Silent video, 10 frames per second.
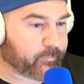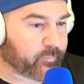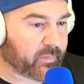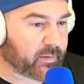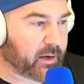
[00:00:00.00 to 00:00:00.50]

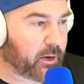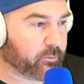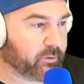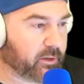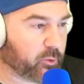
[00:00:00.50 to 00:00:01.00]
How to
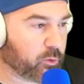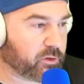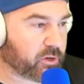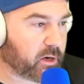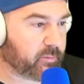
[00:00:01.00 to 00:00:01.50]
read a chord
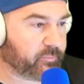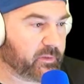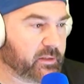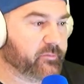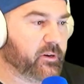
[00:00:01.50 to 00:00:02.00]
chart.
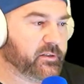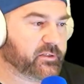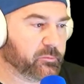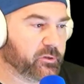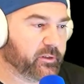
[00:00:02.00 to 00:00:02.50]
Very
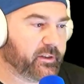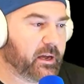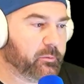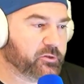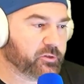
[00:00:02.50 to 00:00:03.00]
similar to
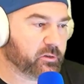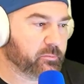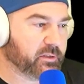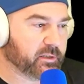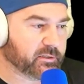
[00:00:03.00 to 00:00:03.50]
tablature
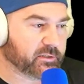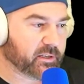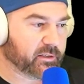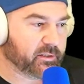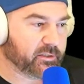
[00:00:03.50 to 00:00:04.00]
because it's
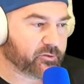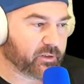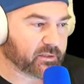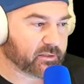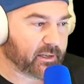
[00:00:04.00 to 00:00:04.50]
got these
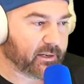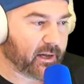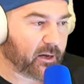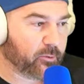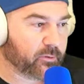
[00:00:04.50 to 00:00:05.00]
strings laid
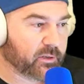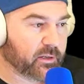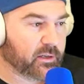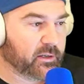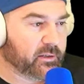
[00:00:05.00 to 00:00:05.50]
out.
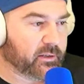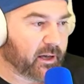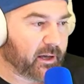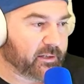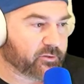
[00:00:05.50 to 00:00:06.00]
The
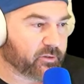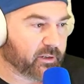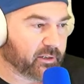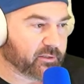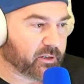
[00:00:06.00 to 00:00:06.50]
high string
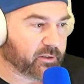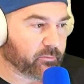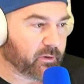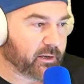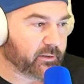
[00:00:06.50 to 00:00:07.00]
is on the
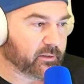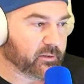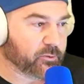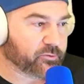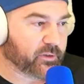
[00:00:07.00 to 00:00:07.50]
right, the low
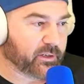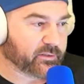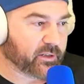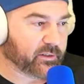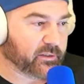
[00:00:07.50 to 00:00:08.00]
string is
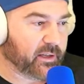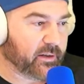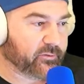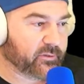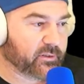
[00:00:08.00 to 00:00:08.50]
on the
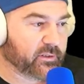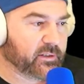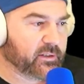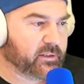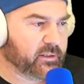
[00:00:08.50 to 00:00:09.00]
left,
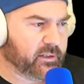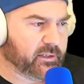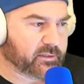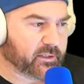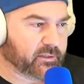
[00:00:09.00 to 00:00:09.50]
and it's
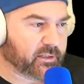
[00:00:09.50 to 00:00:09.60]
going to tell